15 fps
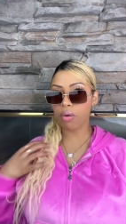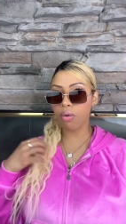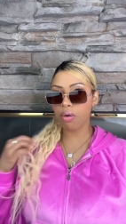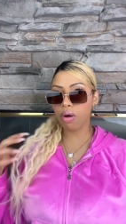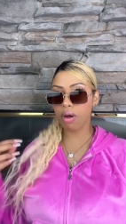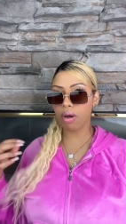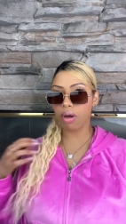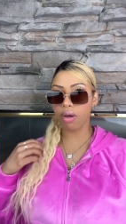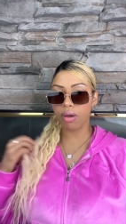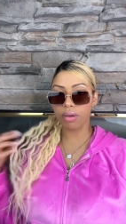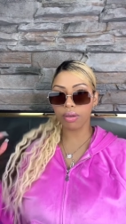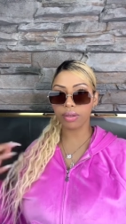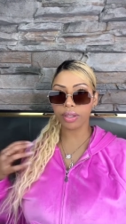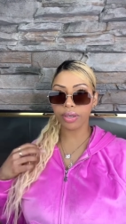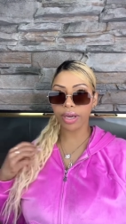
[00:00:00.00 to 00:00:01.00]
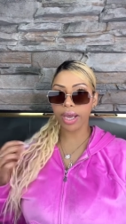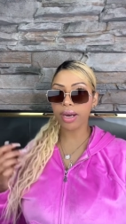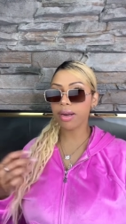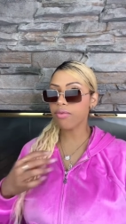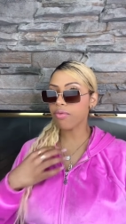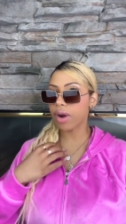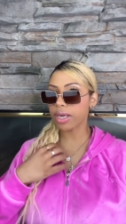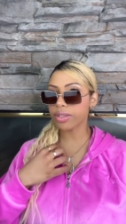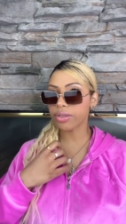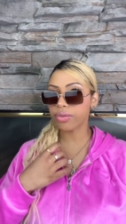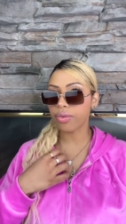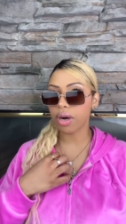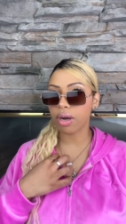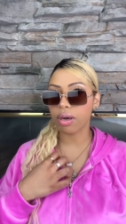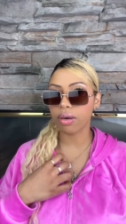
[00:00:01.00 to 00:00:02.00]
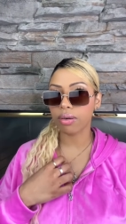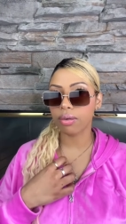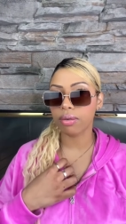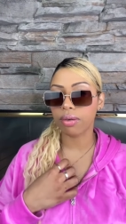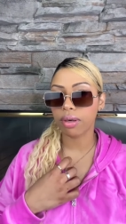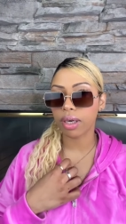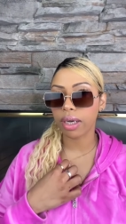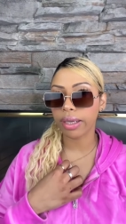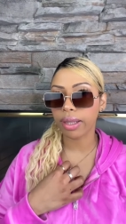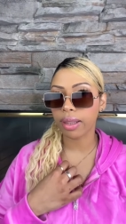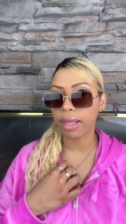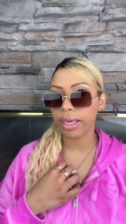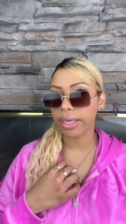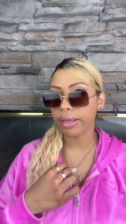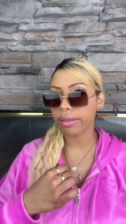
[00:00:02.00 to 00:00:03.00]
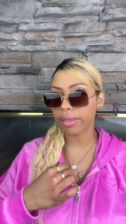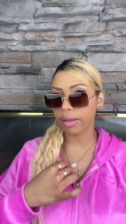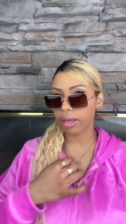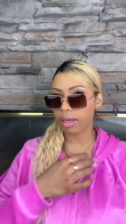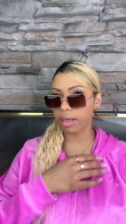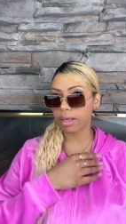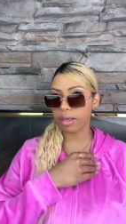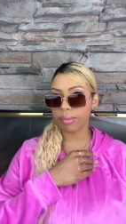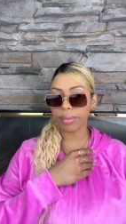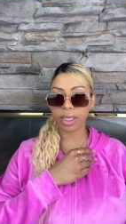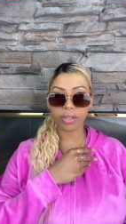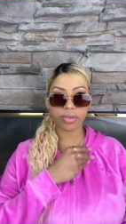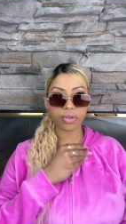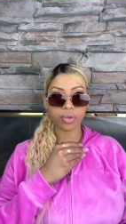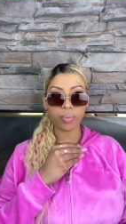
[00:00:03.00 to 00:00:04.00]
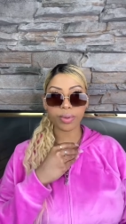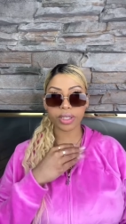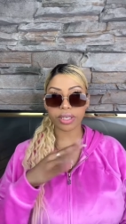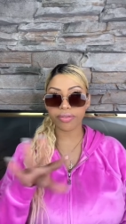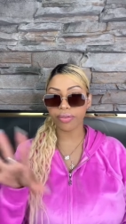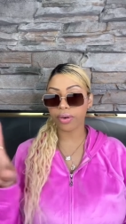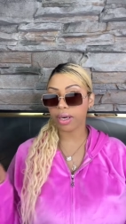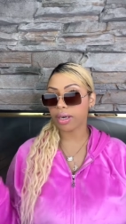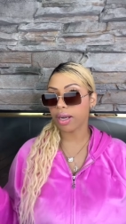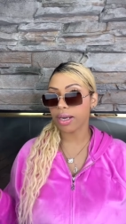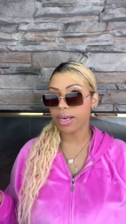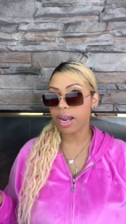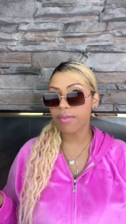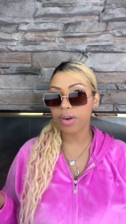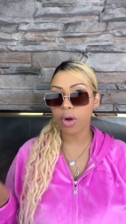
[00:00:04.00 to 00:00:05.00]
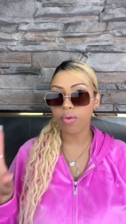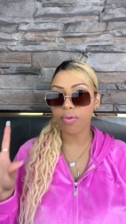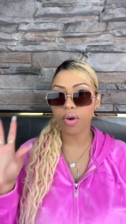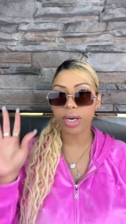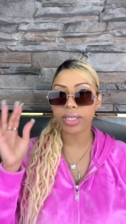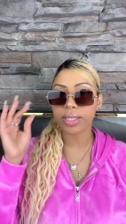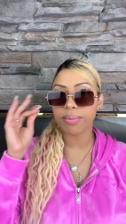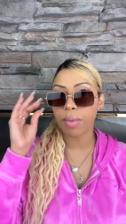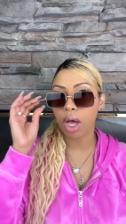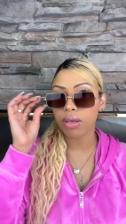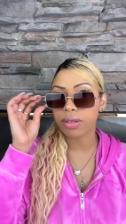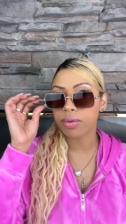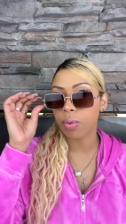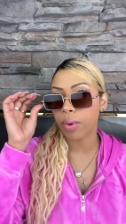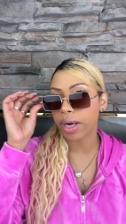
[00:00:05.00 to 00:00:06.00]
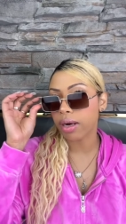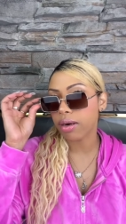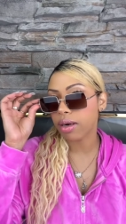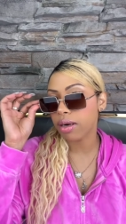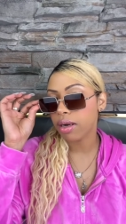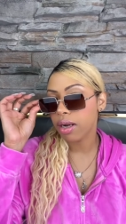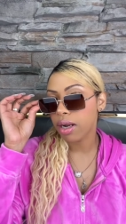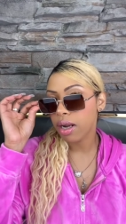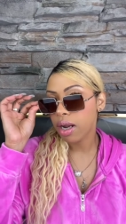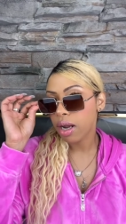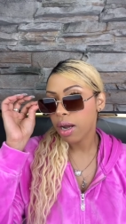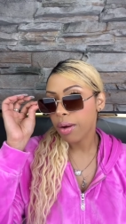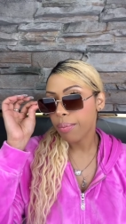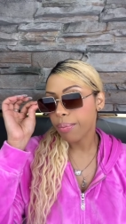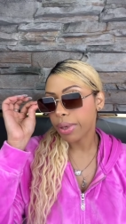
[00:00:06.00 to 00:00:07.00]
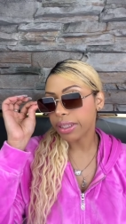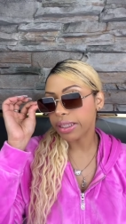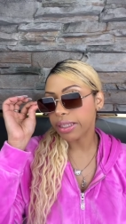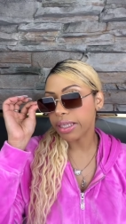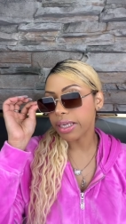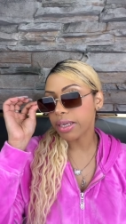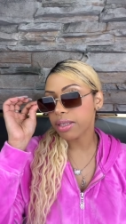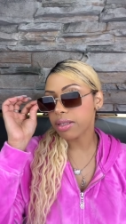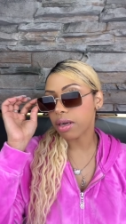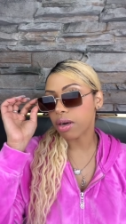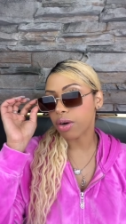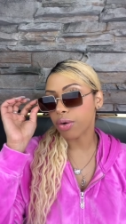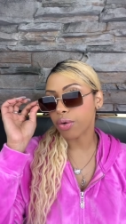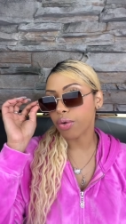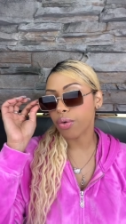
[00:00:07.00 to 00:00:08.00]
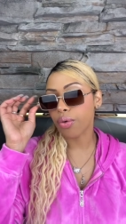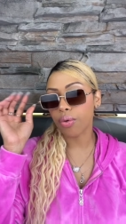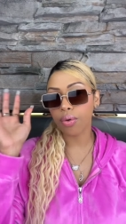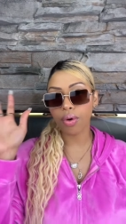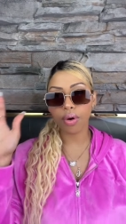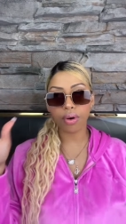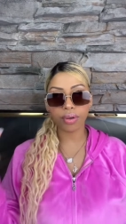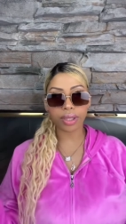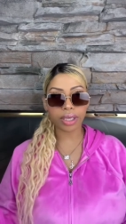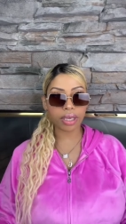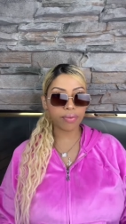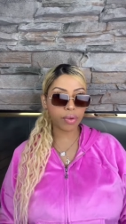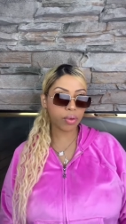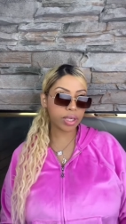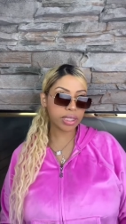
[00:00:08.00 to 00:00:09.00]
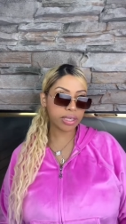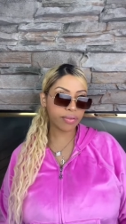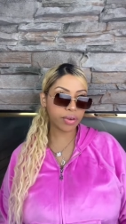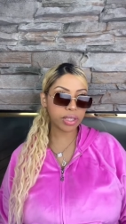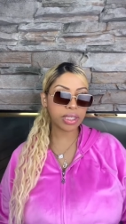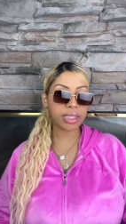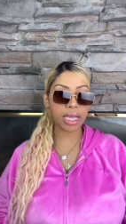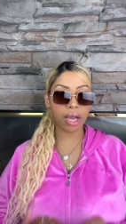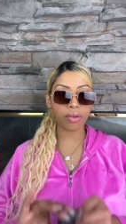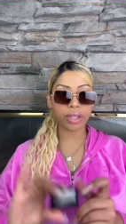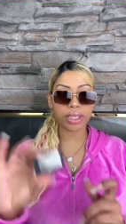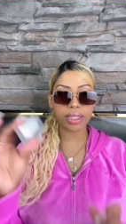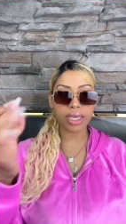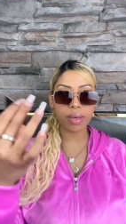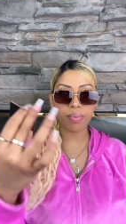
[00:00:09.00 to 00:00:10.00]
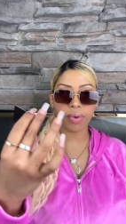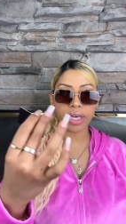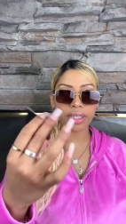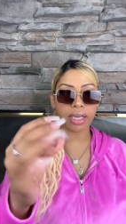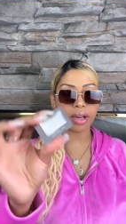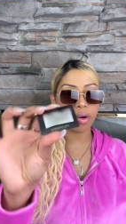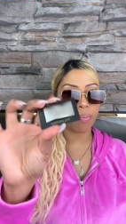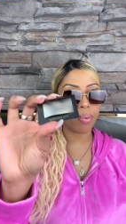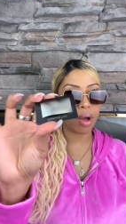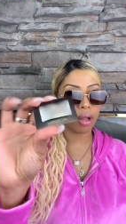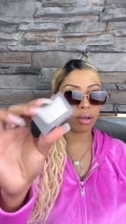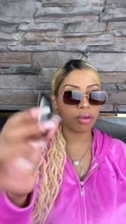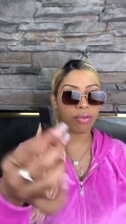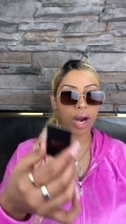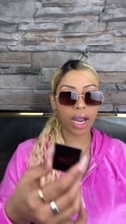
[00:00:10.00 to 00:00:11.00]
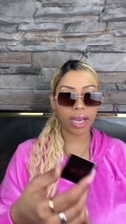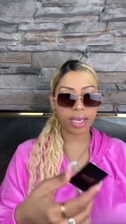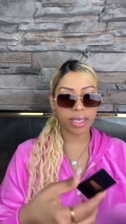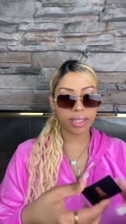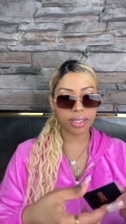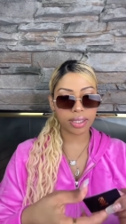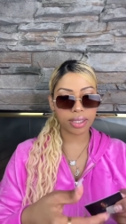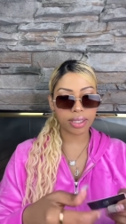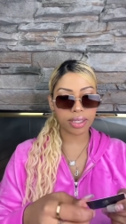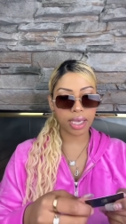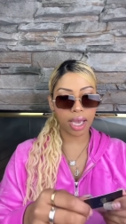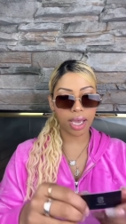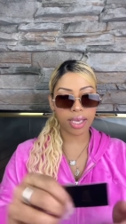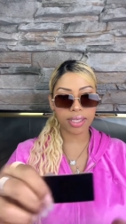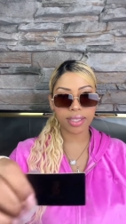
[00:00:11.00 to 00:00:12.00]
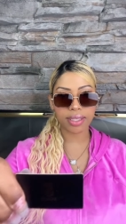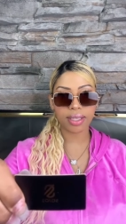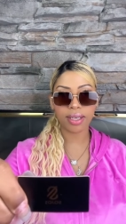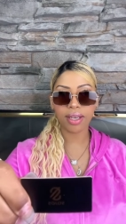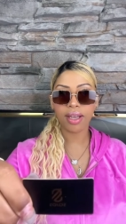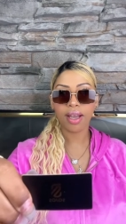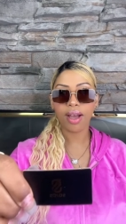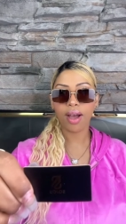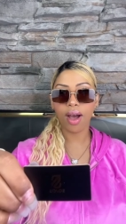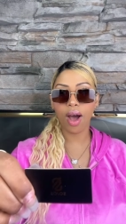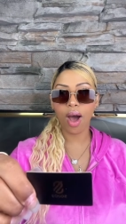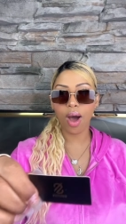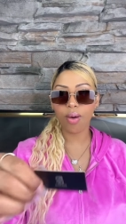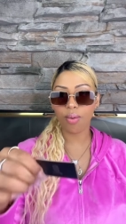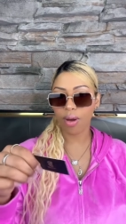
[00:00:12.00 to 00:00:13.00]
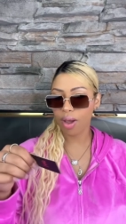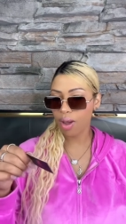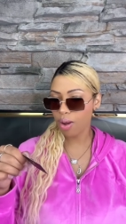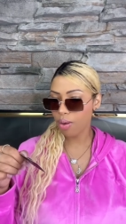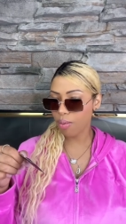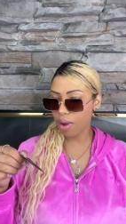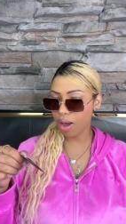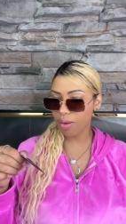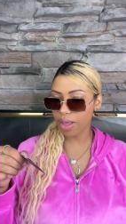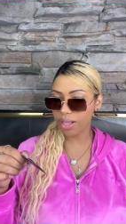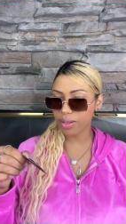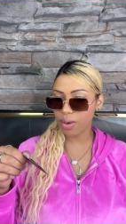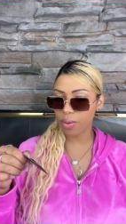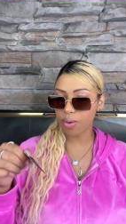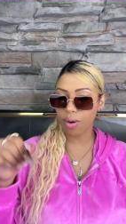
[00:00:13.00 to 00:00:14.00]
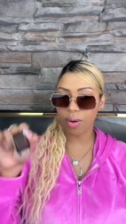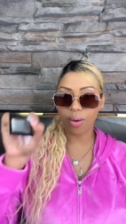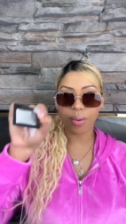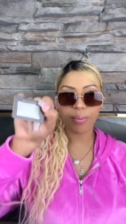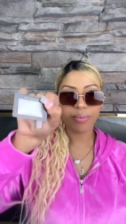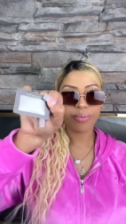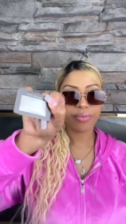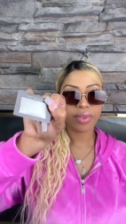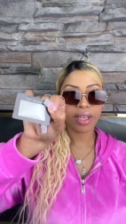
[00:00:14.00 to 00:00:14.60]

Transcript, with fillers: cool. They're kind of retro. I like them. They're super different. I never go for a small square, but these are cool. They give you a different style. They did bring the little polarized test. Oh, wow, that's cool.